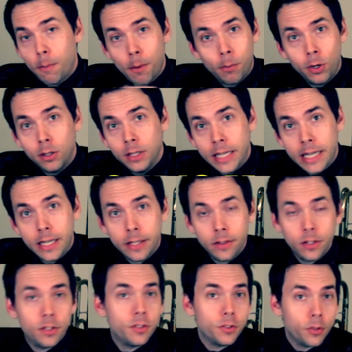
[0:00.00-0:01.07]
I'll put a link in
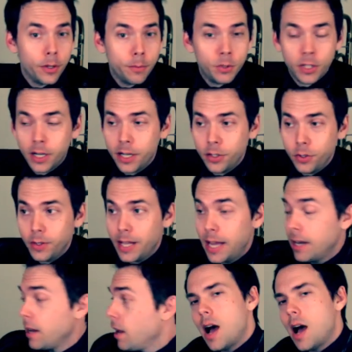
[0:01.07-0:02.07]
the description. I do that.